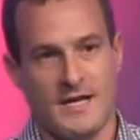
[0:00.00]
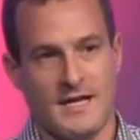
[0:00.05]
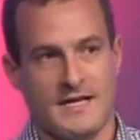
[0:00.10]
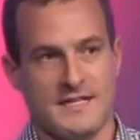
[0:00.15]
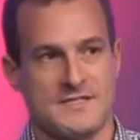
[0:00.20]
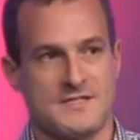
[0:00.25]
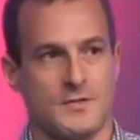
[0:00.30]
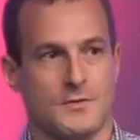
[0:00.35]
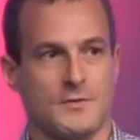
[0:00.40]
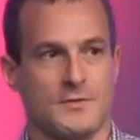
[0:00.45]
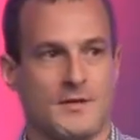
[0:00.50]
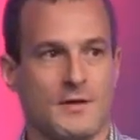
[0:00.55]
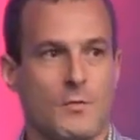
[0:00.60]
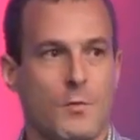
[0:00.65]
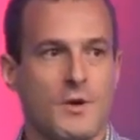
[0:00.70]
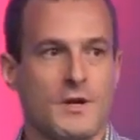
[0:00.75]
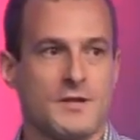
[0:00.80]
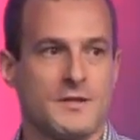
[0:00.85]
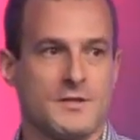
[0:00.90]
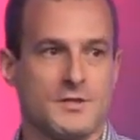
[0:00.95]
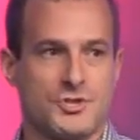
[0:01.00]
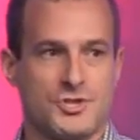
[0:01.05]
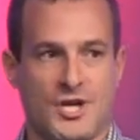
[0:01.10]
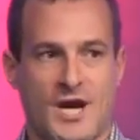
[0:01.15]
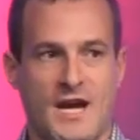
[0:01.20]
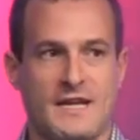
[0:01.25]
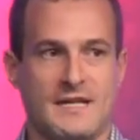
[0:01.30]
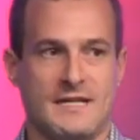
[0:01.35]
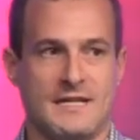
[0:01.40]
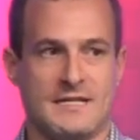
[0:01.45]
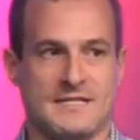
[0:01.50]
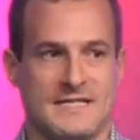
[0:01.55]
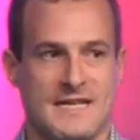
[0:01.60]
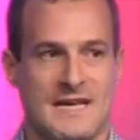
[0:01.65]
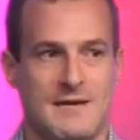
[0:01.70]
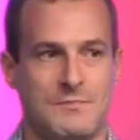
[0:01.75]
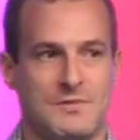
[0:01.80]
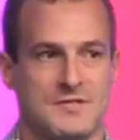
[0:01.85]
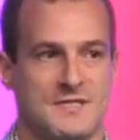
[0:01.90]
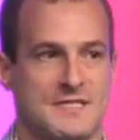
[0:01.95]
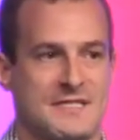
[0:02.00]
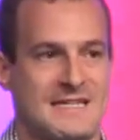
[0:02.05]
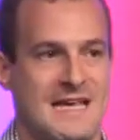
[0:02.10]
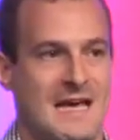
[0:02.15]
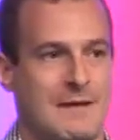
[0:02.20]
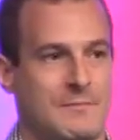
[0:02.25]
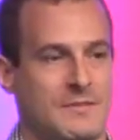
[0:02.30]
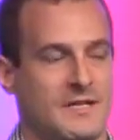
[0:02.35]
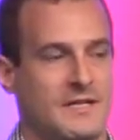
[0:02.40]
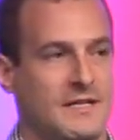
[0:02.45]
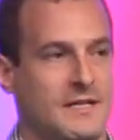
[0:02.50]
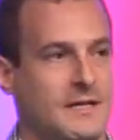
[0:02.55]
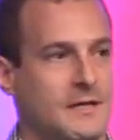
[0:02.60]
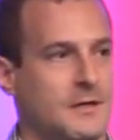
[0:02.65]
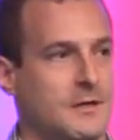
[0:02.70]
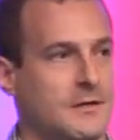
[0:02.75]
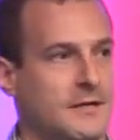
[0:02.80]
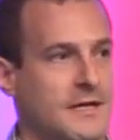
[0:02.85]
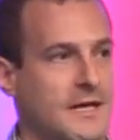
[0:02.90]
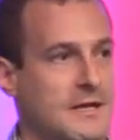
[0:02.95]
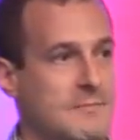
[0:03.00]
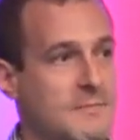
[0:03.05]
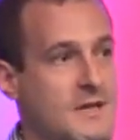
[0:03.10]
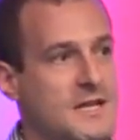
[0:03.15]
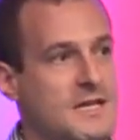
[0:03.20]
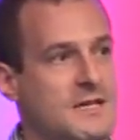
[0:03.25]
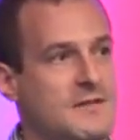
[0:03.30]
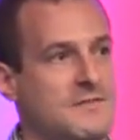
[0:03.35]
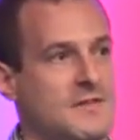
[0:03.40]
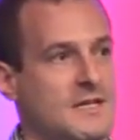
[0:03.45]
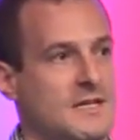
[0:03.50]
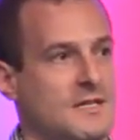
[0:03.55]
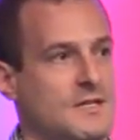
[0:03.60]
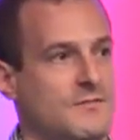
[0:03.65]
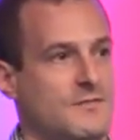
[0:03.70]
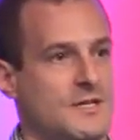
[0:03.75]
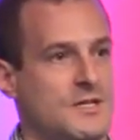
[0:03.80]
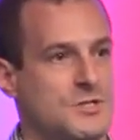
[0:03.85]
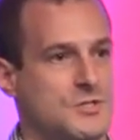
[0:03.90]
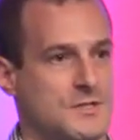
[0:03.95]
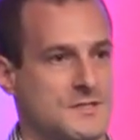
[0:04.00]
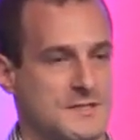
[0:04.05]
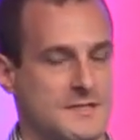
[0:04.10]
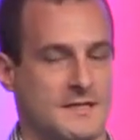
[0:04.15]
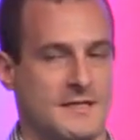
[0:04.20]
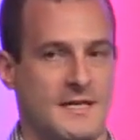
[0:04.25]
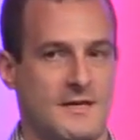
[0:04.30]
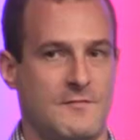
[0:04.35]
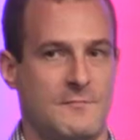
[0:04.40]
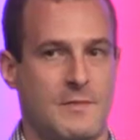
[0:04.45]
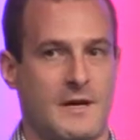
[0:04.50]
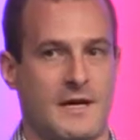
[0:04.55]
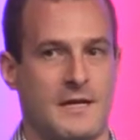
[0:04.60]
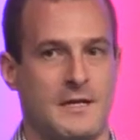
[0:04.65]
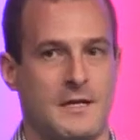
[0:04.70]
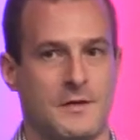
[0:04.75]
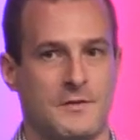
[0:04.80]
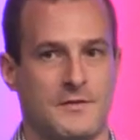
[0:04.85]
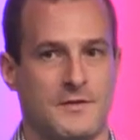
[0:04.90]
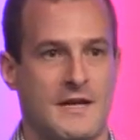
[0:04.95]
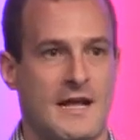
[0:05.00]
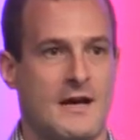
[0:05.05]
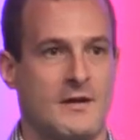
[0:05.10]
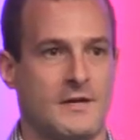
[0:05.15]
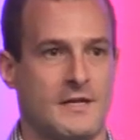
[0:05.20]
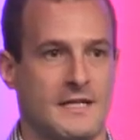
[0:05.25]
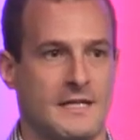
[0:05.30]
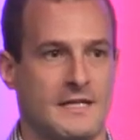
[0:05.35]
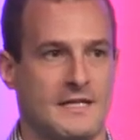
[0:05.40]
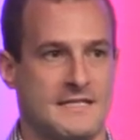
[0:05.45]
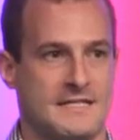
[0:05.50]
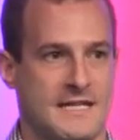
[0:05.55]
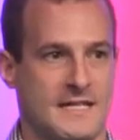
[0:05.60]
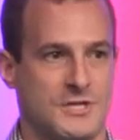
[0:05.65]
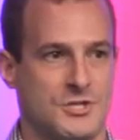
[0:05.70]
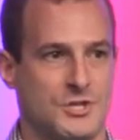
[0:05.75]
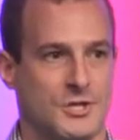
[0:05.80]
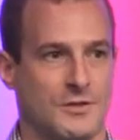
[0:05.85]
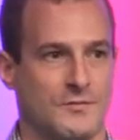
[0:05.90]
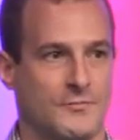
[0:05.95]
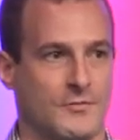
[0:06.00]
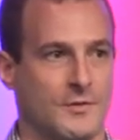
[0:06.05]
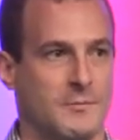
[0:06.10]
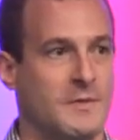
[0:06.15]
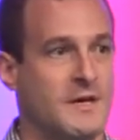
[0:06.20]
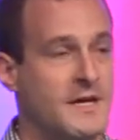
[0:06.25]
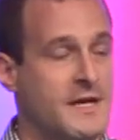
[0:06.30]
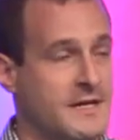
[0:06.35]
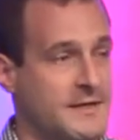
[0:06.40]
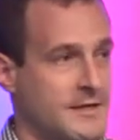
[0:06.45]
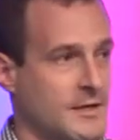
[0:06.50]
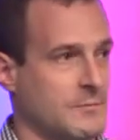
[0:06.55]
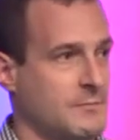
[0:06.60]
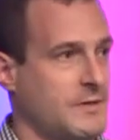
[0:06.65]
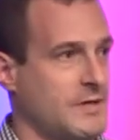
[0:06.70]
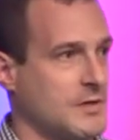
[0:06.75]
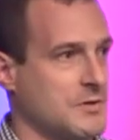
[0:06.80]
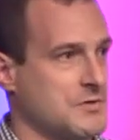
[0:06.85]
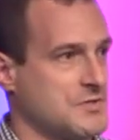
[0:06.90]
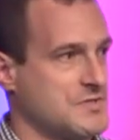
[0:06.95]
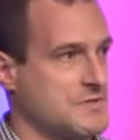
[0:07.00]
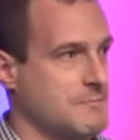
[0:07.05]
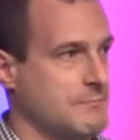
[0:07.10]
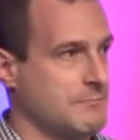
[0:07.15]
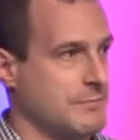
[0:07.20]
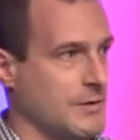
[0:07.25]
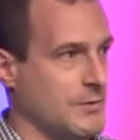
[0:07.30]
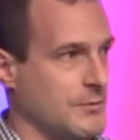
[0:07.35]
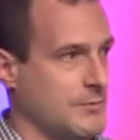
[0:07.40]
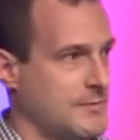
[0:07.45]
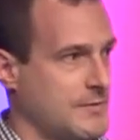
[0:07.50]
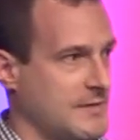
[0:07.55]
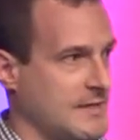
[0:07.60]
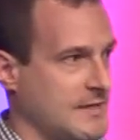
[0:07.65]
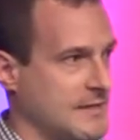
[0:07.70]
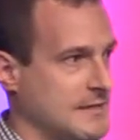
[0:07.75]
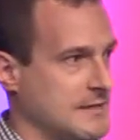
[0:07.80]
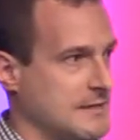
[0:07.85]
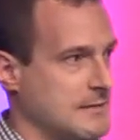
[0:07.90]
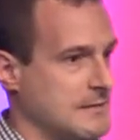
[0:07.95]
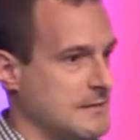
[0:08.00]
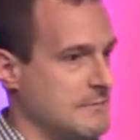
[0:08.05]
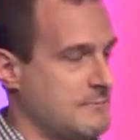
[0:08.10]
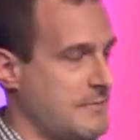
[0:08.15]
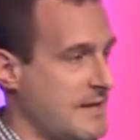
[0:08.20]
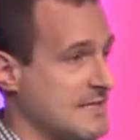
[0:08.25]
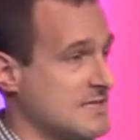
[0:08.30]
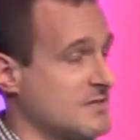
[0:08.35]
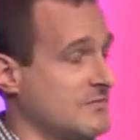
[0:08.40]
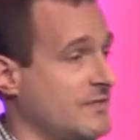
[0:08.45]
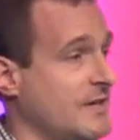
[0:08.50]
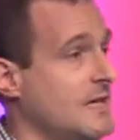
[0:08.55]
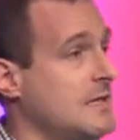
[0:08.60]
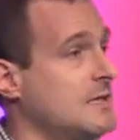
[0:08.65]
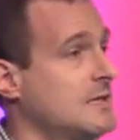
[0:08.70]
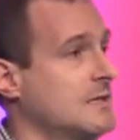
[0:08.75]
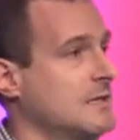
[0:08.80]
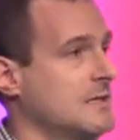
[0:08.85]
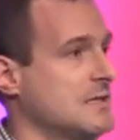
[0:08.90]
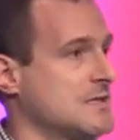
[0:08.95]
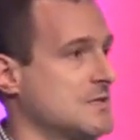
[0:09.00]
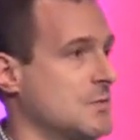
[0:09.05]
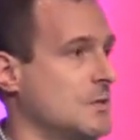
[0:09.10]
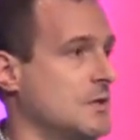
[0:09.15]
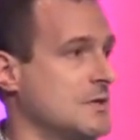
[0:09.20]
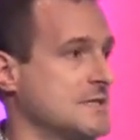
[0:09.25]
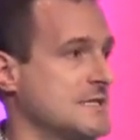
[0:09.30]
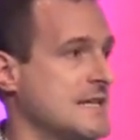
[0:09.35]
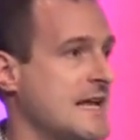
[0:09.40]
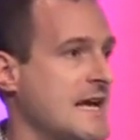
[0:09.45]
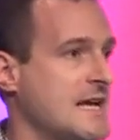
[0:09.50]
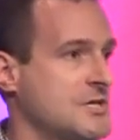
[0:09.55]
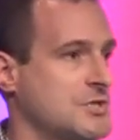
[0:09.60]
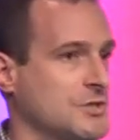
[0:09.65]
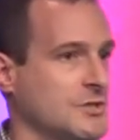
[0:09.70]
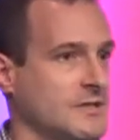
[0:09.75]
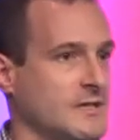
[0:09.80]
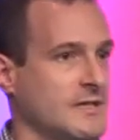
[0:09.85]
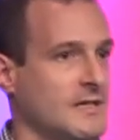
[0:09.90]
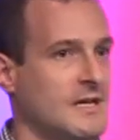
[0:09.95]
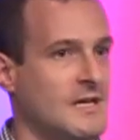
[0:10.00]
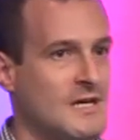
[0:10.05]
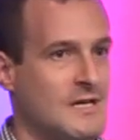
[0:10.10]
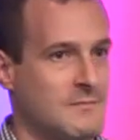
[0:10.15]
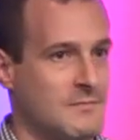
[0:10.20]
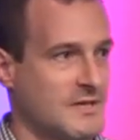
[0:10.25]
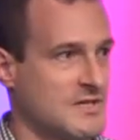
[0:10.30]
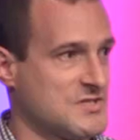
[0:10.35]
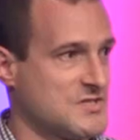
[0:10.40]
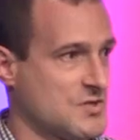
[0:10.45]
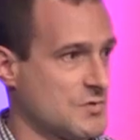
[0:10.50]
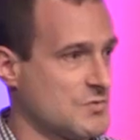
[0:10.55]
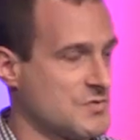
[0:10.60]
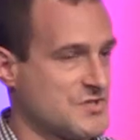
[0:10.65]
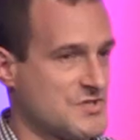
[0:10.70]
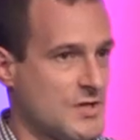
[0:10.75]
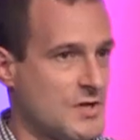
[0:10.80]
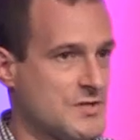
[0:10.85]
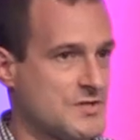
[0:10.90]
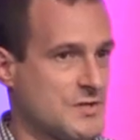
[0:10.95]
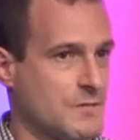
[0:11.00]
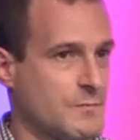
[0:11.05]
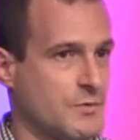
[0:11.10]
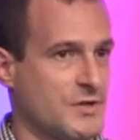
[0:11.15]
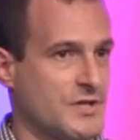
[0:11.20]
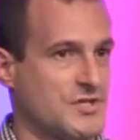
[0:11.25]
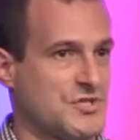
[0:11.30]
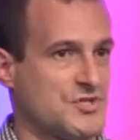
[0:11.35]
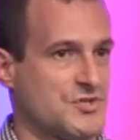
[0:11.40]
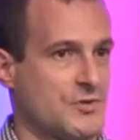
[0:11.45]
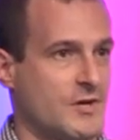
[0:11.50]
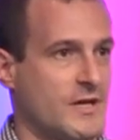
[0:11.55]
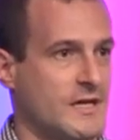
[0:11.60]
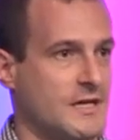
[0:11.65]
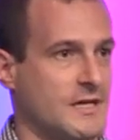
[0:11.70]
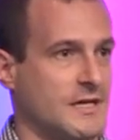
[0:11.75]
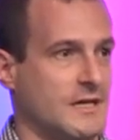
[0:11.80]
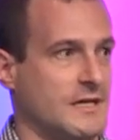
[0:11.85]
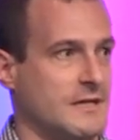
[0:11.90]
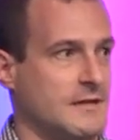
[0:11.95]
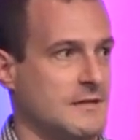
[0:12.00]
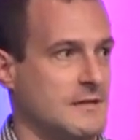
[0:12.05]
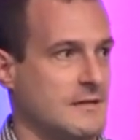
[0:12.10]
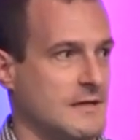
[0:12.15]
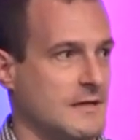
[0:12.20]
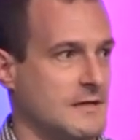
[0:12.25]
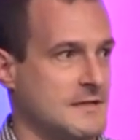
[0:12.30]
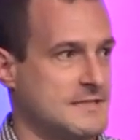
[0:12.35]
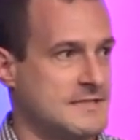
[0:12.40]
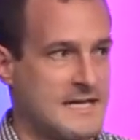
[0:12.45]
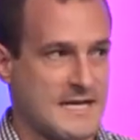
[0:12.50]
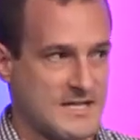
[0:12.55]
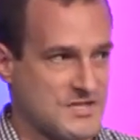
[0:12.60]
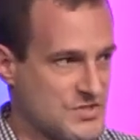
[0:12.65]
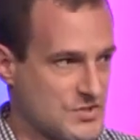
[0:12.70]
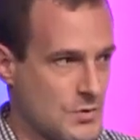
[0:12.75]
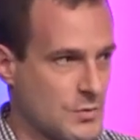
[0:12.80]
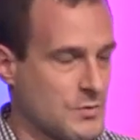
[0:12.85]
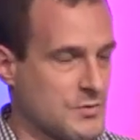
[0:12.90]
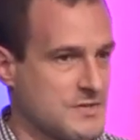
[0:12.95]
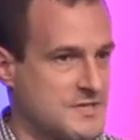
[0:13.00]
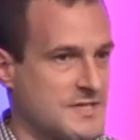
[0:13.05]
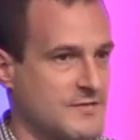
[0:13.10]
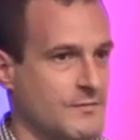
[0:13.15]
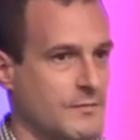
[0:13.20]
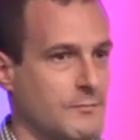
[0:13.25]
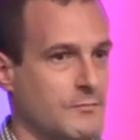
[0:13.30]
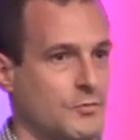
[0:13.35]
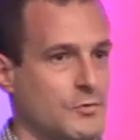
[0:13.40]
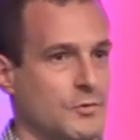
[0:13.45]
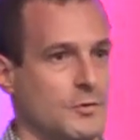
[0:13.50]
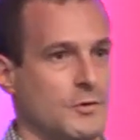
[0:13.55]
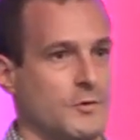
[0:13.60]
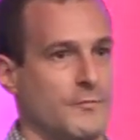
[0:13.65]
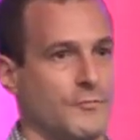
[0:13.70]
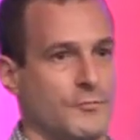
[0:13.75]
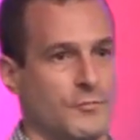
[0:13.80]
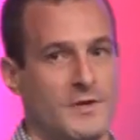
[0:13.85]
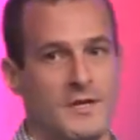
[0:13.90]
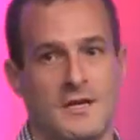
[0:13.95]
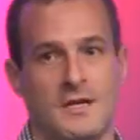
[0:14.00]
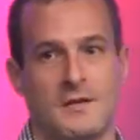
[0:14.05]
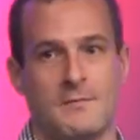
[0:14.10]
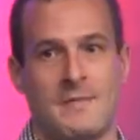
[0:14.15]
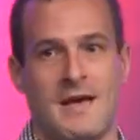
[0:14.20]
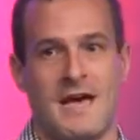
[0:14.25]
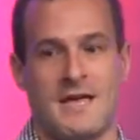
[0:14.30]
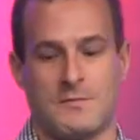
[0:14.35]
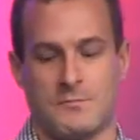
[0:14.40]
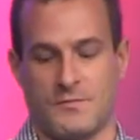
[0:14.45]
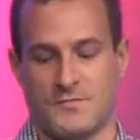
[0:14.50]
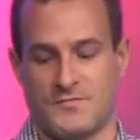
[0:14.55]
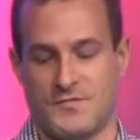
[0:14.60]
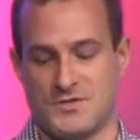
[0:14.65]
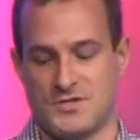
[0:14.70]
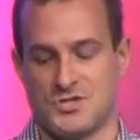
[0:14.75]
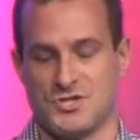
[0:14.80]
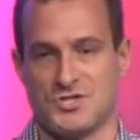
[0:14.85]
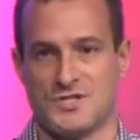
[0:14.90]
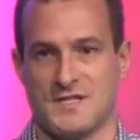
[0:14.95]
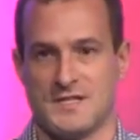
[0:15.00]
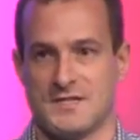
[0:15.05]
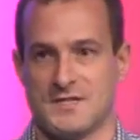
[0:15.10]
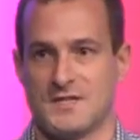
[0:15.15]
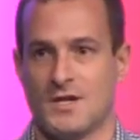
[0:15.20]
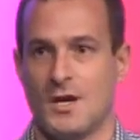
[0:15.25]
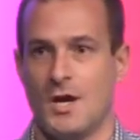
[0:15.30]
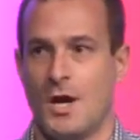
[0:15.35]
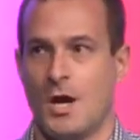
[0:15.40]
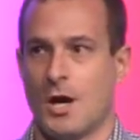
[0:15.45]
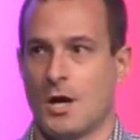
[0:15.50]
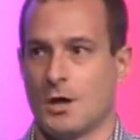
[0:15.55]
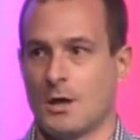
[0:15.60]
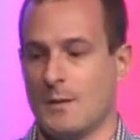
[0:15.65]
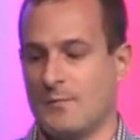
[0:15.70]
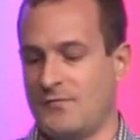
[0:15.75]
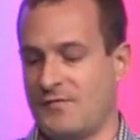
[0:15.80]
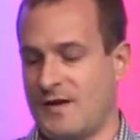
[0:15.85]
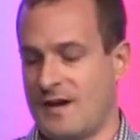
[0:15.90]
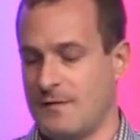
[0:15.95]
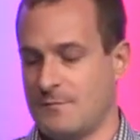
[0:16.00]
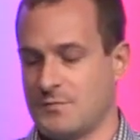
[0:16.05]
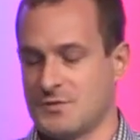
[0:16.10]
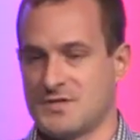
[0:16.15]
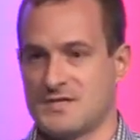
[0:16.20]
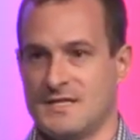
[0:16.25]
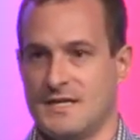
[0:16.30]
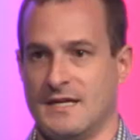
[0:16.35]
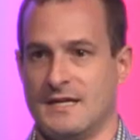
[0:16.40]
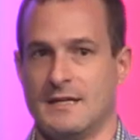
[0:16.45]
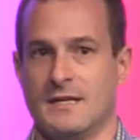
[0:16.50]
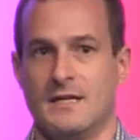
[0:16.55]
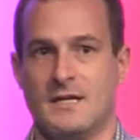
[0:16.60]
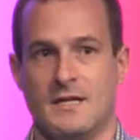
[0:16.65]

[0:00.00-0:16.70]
And so they're one of the shining examples that's happening here. And, and, many of the innovations that they've pioneered, they're now getting attention from their peers both in Pennsylvania as well as nationally because the results are pretty striking. Uh, test scores have improved, reading and math proficiencies are up 5%.